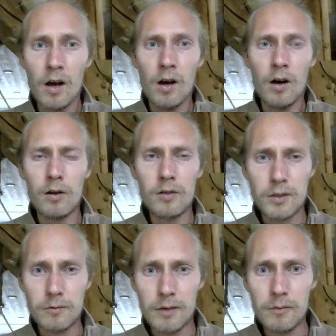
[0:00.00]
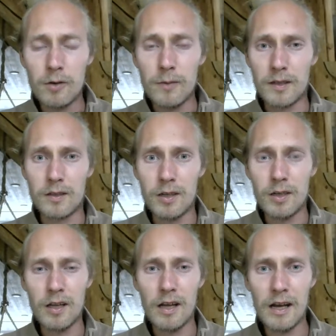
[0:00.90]
on this very moment.
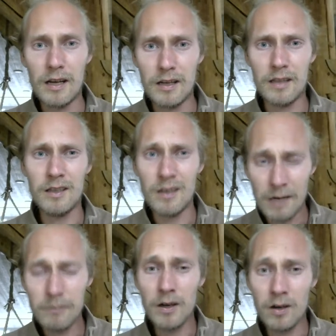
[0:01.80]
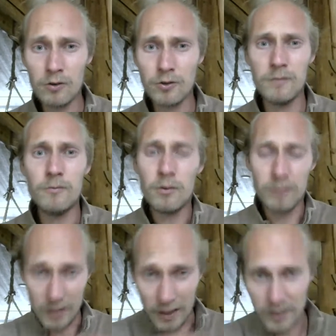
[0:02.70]
And I'm also involved in
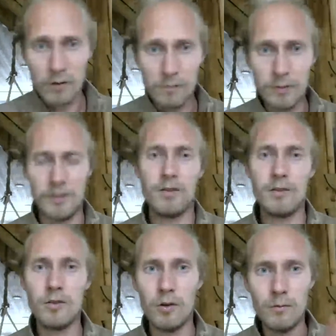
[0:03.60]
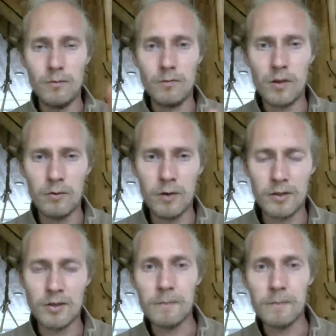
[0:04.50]
other companies, so no worries.